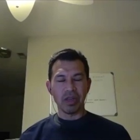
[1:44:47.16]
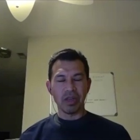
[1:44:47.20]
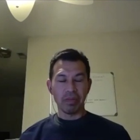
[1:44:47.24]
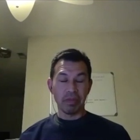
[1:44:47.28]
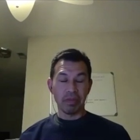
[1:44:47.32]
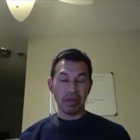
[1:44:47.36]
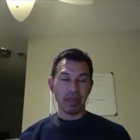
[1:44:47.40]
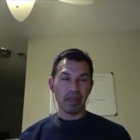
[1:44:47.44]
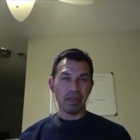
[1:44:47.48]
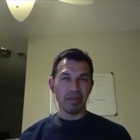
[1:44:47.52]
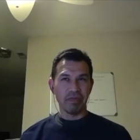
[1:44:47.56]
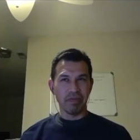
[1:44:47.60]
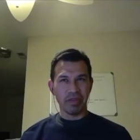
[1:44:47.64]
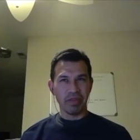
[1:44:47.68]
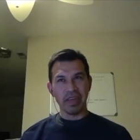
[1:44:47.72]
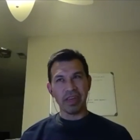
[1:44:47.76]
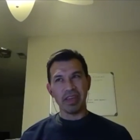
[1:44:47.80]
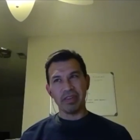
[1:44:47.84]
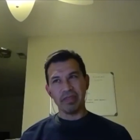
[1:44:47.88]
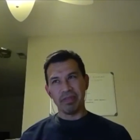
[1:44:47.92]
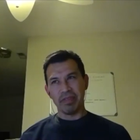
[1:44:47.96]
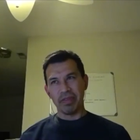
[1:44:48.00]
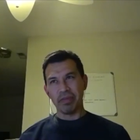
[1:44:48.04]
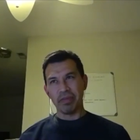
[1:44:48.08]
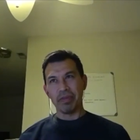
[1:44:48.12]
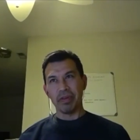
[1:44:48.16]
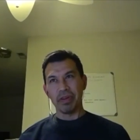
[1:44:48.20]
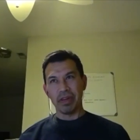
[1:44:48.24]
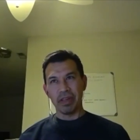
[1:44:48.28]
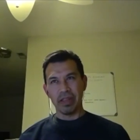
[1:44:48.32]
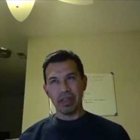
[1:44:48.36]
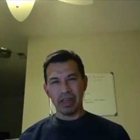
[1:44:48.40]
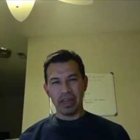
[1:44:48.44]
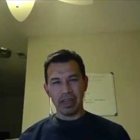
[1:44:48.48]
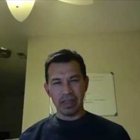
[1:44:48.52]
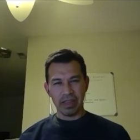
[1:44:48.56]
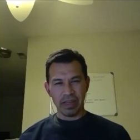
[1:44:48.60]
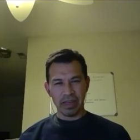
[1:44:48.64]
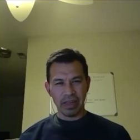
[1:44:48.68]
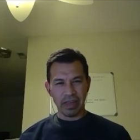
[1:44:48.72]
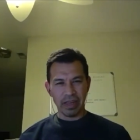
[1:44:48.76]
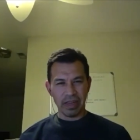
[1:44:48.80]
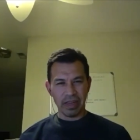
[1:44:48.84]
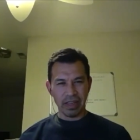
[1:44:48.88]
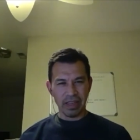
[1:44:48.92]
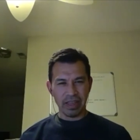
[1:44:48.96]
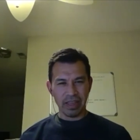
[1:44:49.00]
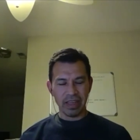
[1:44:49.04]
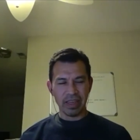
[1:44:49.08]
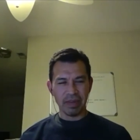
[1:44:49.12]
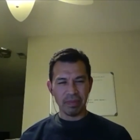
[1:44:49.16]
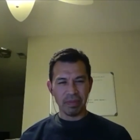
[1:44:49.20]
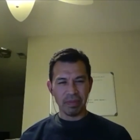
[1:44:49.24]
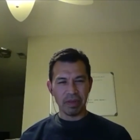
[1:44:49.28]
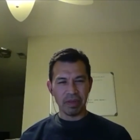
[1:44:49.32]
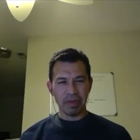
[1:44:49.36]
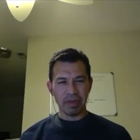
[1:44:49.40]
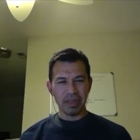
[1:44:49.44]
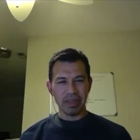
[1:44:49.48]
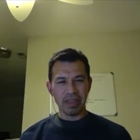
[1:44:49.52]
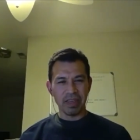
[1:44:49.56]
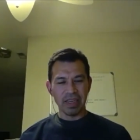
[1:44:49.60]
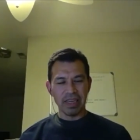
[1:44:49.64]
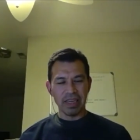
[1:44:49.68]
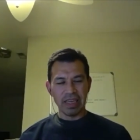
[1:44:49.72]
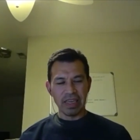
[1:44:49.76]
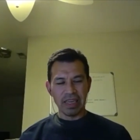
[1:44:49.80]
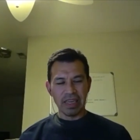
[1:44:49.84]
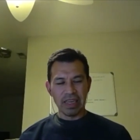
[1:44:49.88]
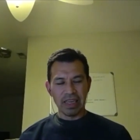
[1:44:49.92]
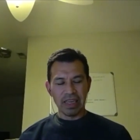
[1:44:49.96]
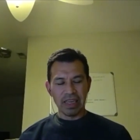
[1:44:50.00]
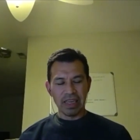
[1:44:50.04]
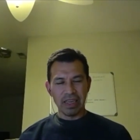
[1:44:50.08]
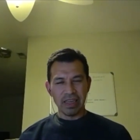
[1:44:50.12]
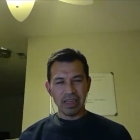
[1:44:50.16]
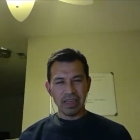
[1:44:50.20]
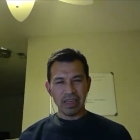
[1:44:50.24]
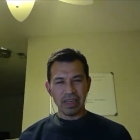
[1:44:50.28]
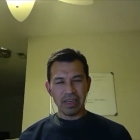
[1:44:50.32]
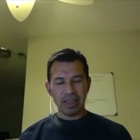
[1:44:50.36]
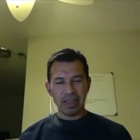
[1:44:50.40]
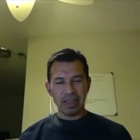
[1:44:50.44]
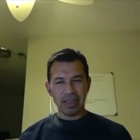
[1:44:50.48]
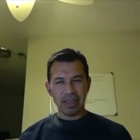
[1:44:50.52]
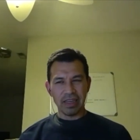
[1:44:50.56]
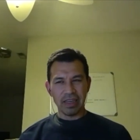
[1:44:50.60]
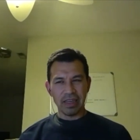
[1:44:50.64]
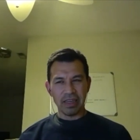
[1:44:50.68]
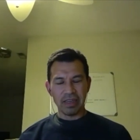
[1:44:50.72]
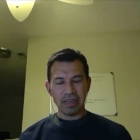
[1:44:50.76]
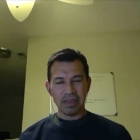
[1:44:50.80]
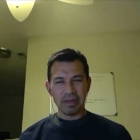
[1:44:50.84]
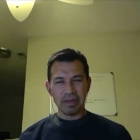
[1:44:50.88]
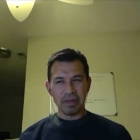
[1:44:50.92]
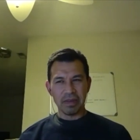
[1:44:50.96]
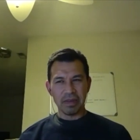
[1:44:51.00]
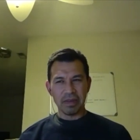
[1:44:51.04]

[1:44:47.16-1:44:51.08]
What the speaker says: I mean, if they're into that kind of thing, but uh,